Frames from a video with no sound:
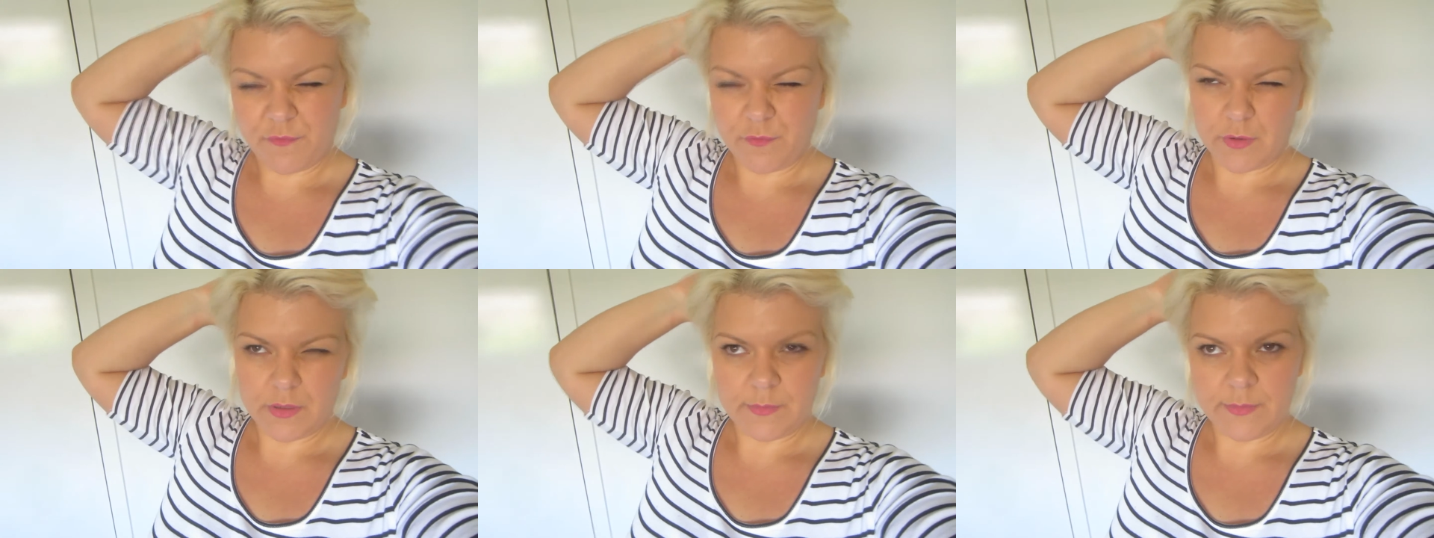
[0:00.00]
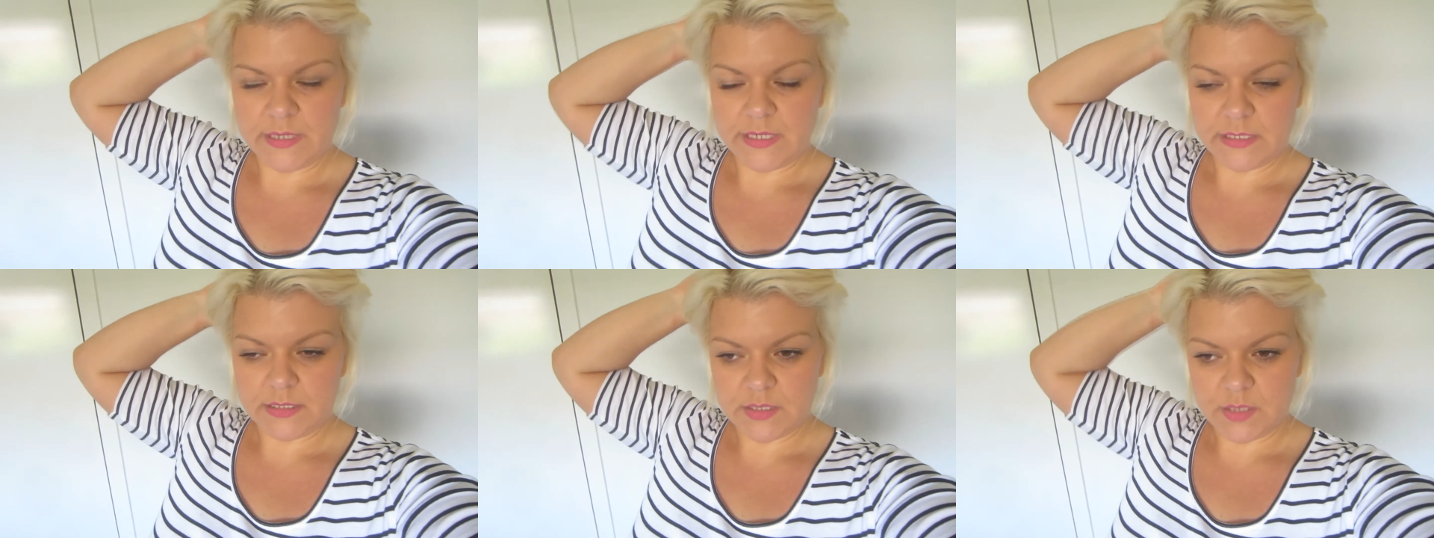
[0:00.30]
forty
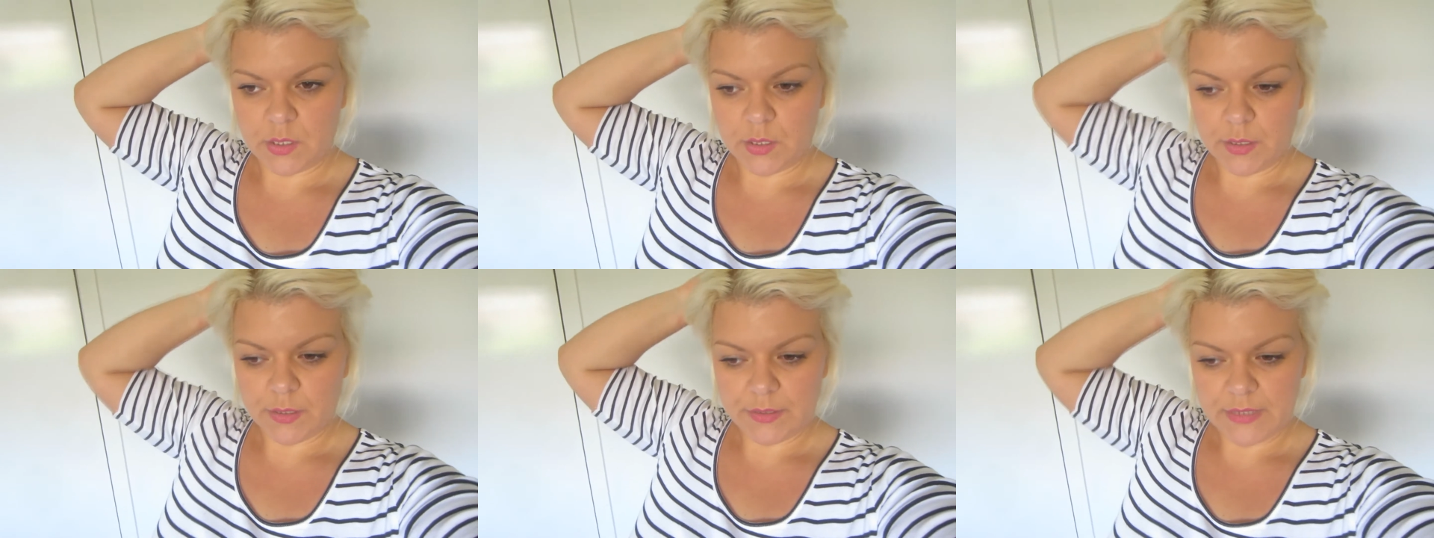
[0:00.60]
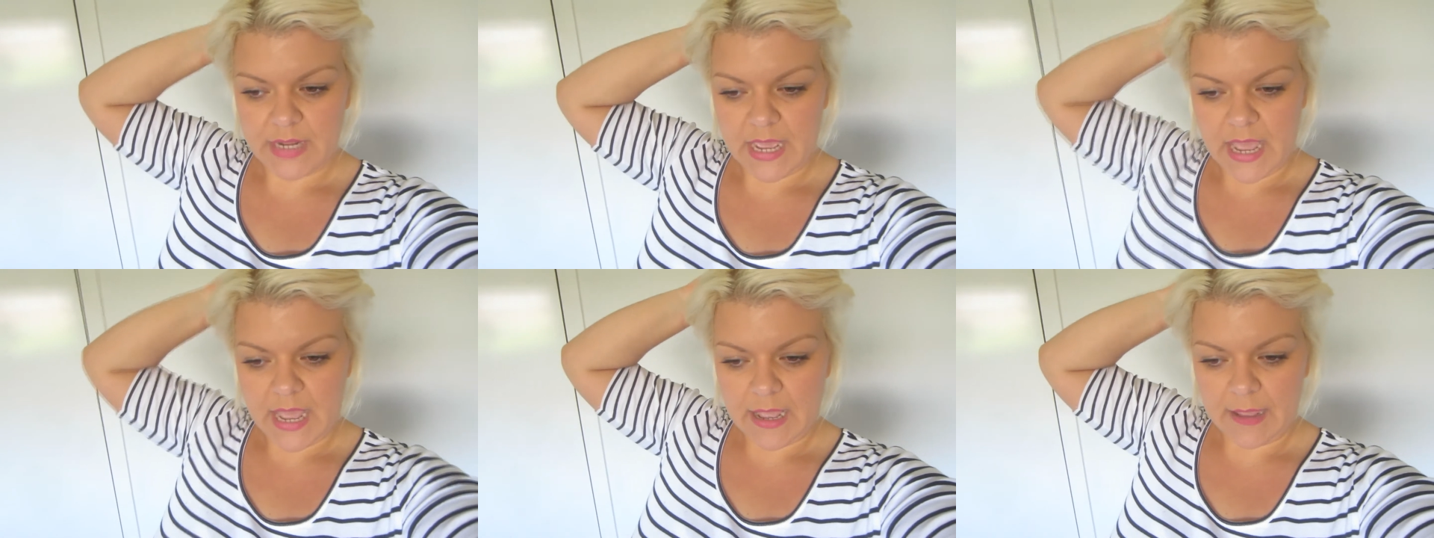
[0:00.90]
minutes
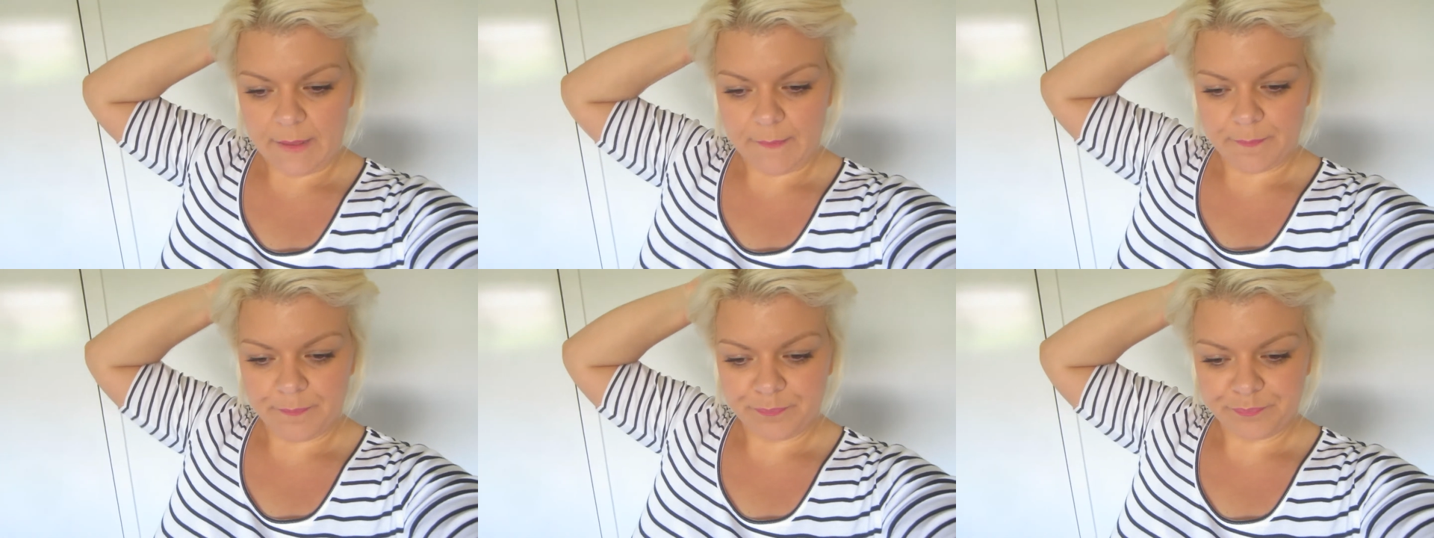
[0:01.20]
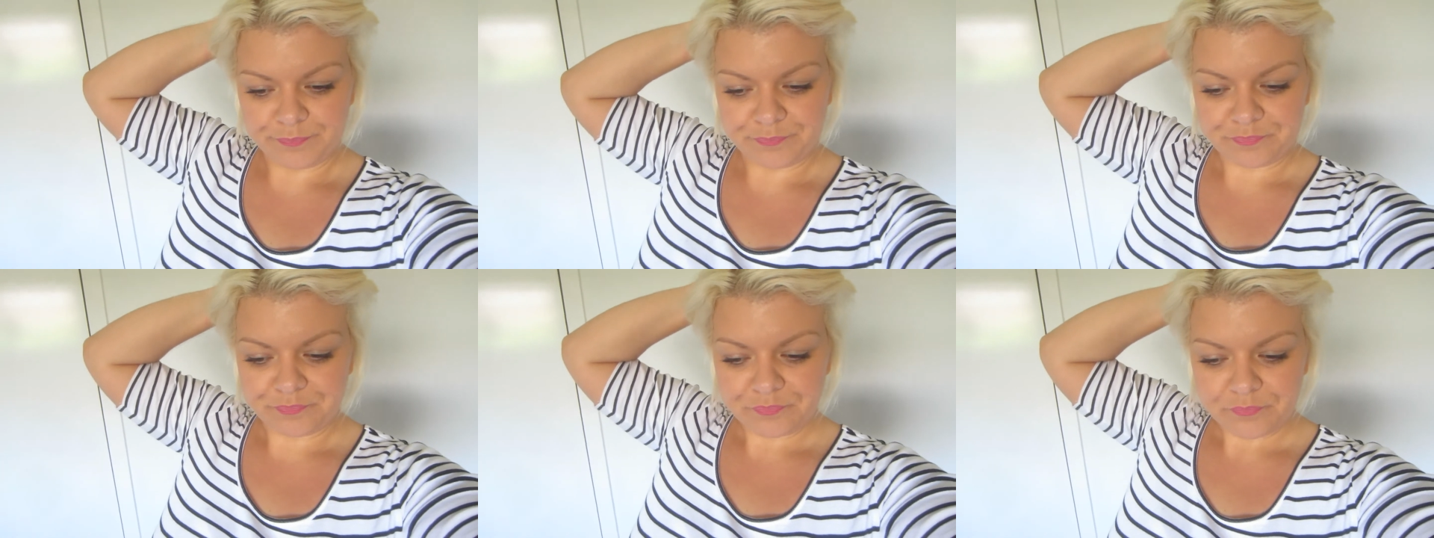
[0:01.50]
odd,
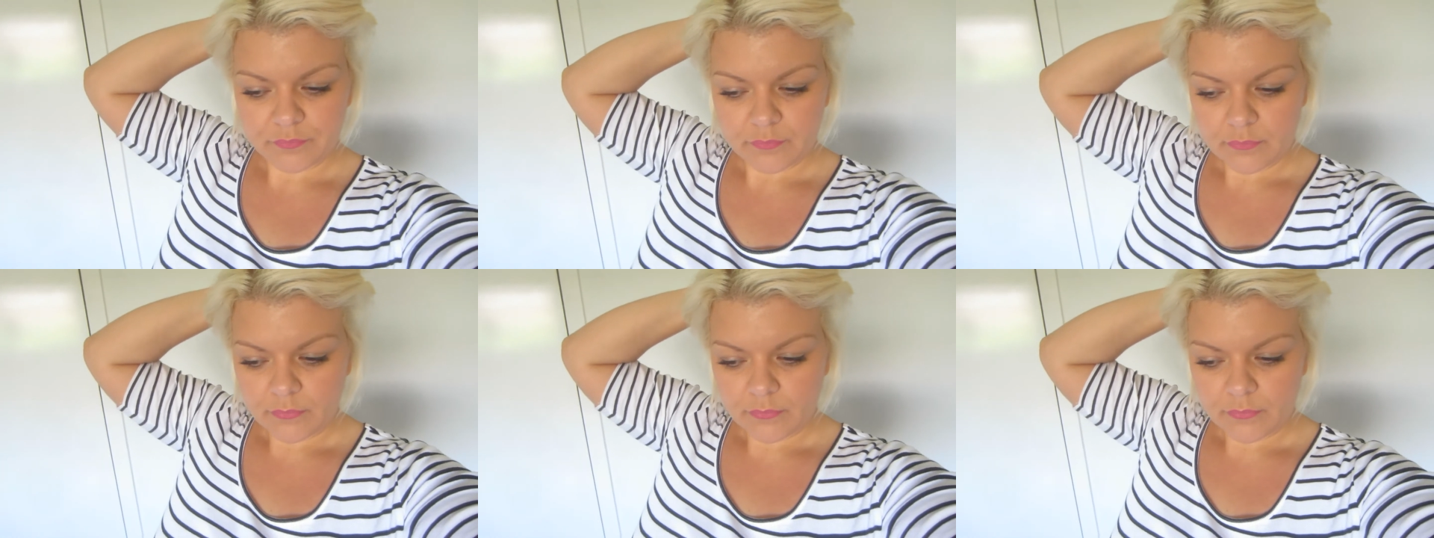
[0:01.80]
um,